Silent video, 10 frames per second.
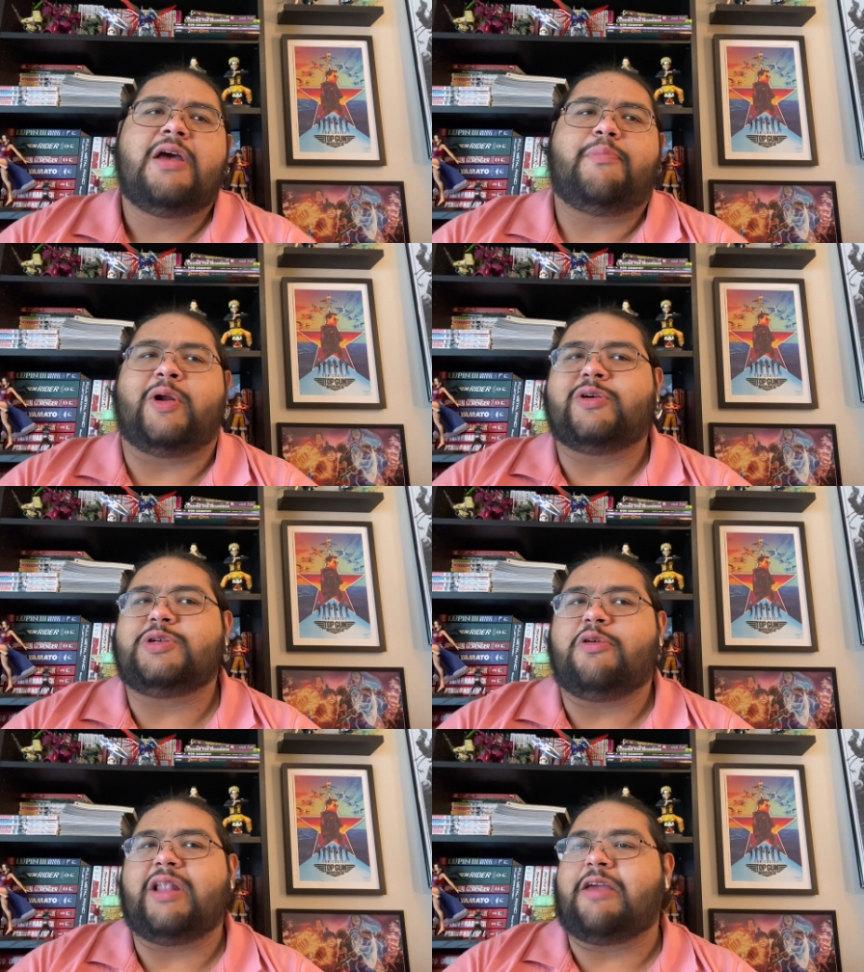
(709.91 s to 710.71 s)
but
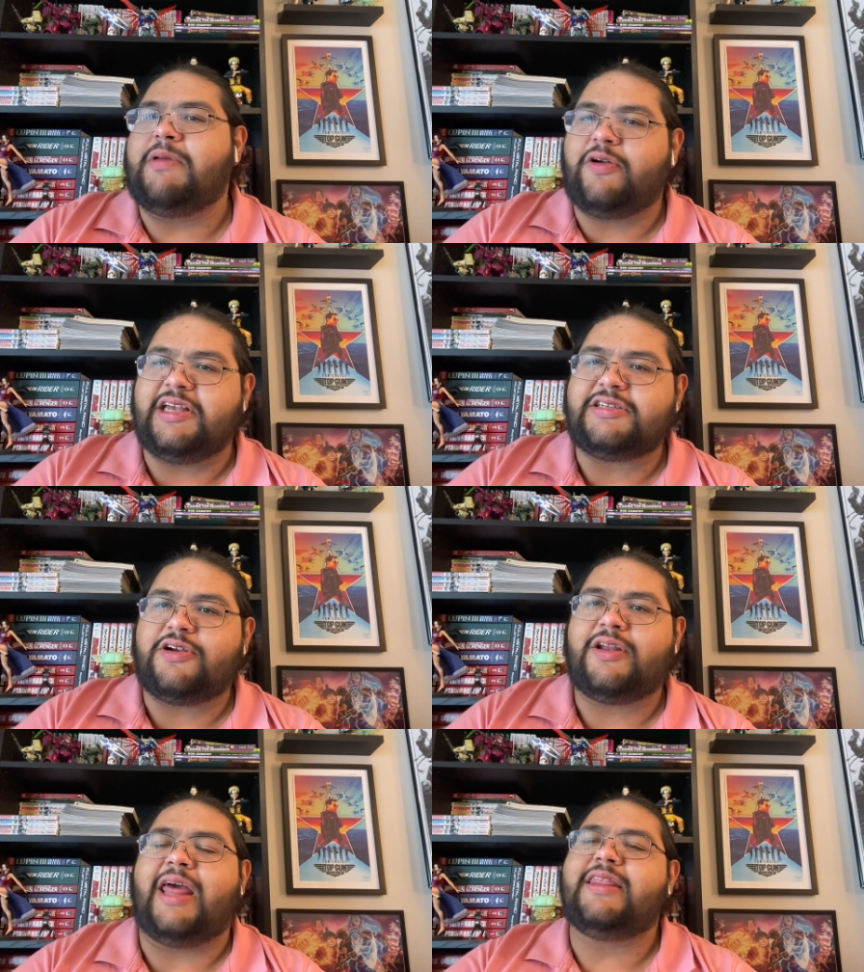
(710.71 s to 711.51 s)
also like Middle
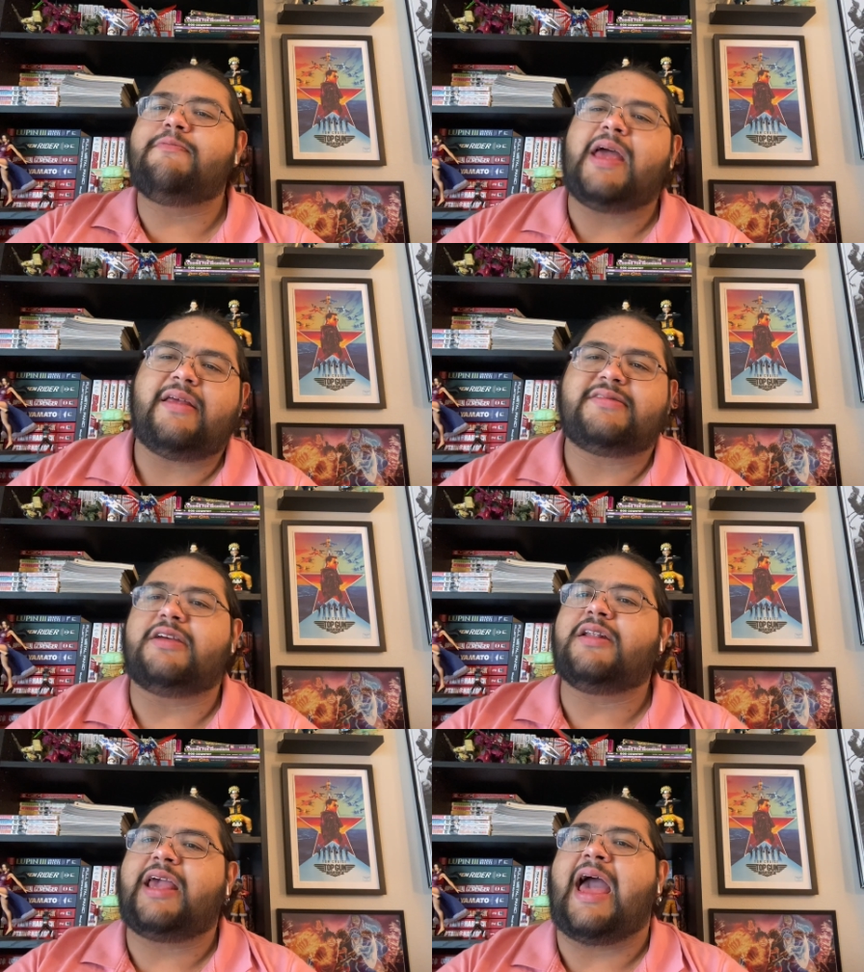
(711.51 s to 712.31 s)
Eastern, and then
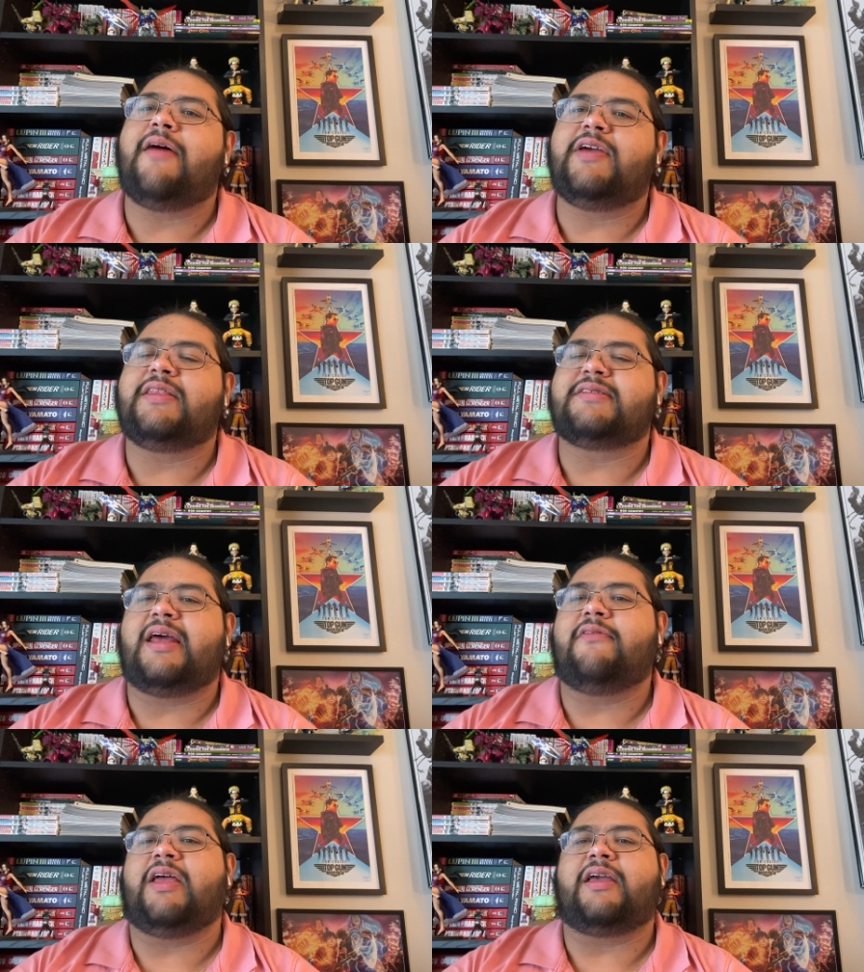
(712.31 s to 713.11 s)
suddenly having this
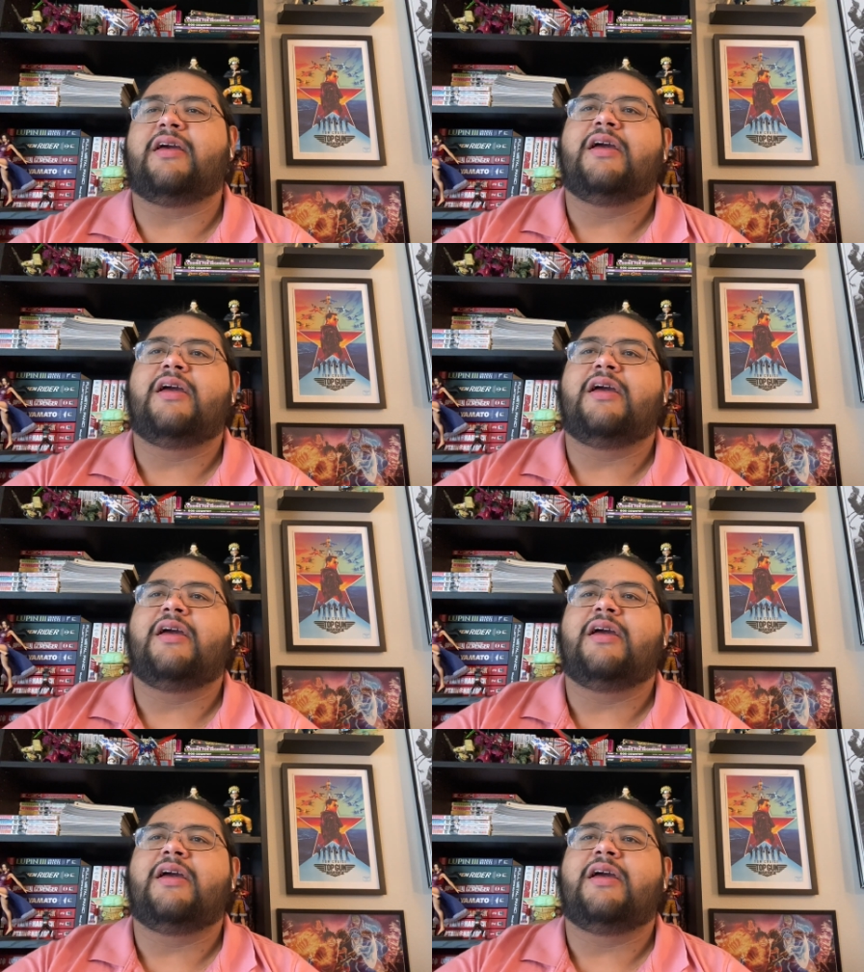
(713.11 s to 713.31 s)
kind of like